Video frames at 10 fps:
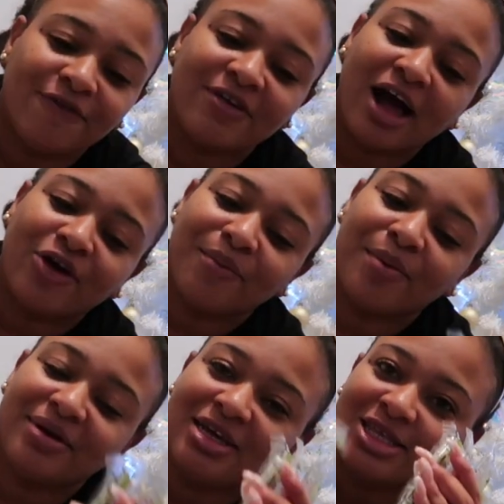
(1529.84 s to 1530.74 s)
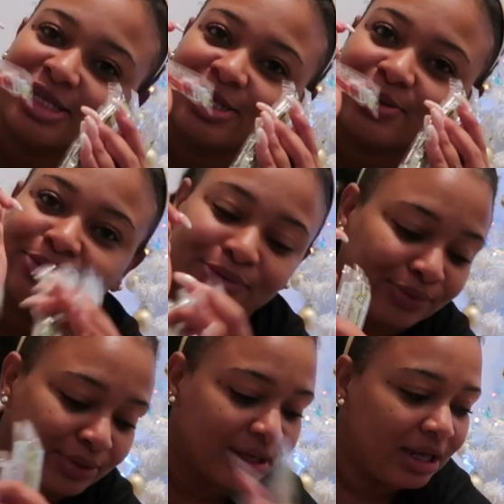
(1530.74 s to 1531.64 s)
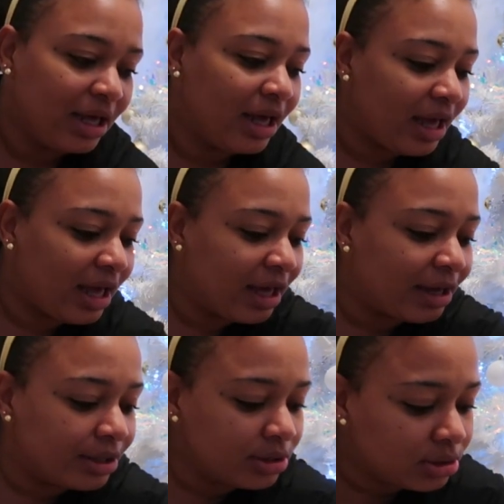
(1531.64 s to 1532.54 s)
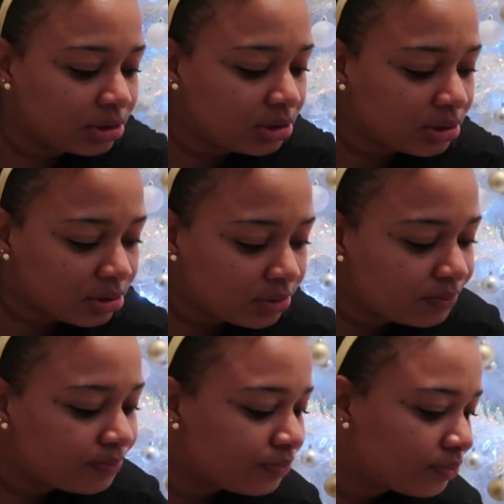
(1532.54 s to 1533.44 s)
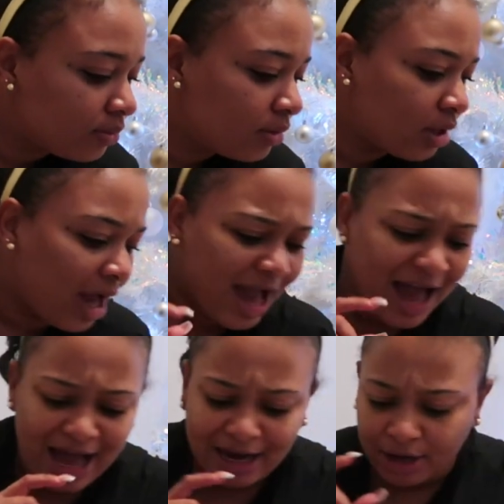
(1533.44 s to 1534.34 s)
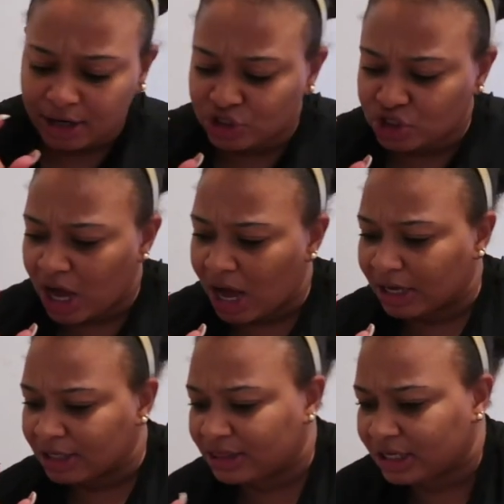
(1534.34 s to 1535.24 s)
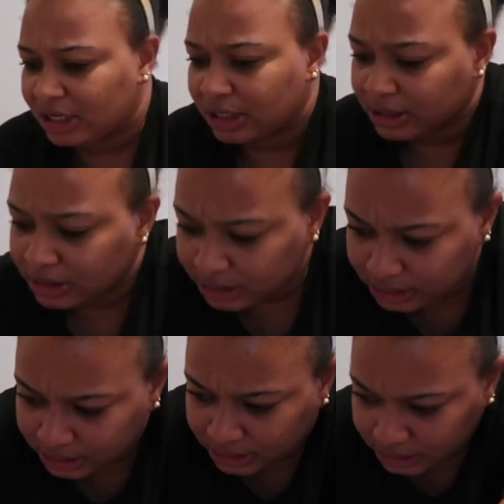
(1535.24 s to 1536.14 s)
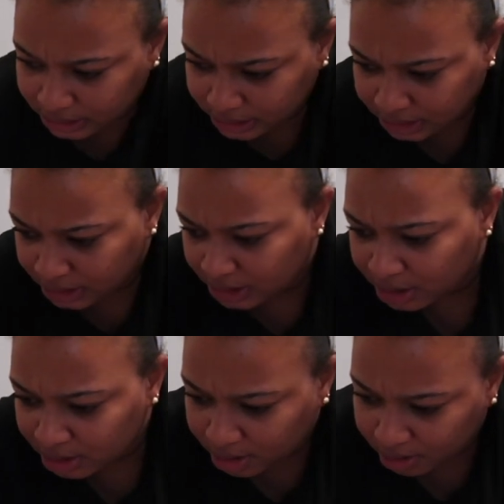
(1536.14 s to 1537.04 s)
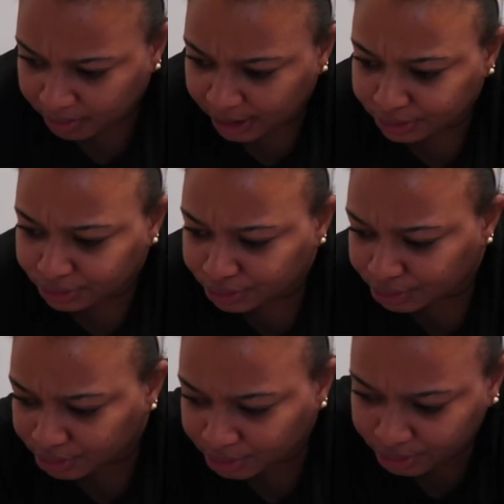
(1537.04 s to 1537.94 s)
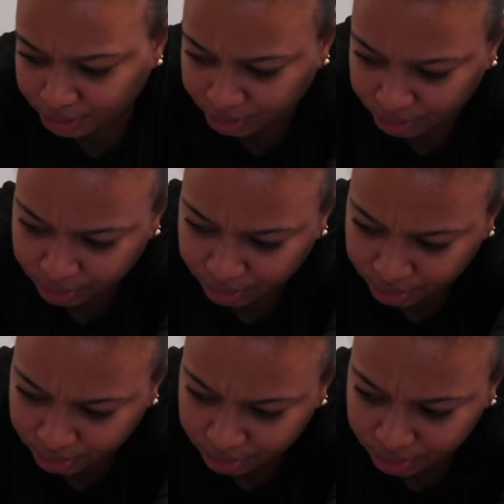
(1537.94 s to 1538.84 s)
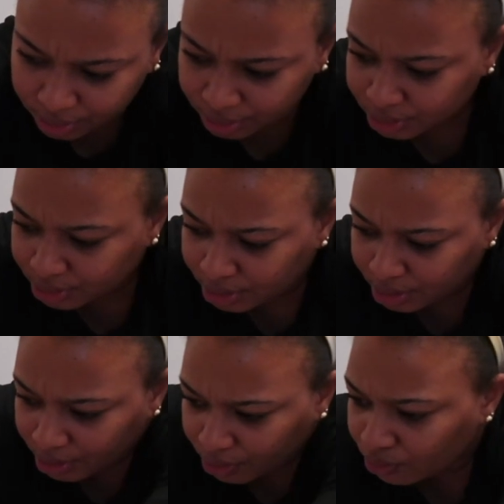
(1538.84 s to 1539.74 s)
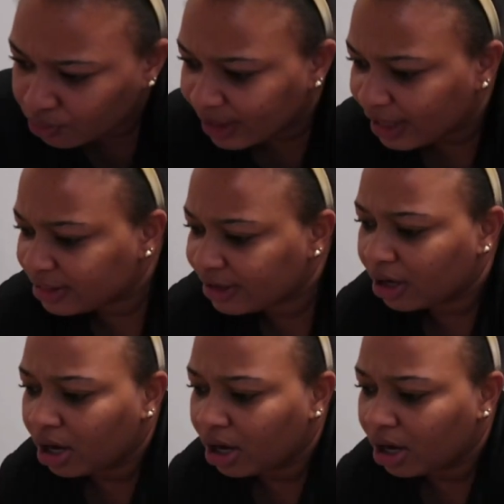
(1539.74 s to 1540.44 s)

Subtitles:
know if y'all can remember these in school. And I had other chocolate things. I don't know where they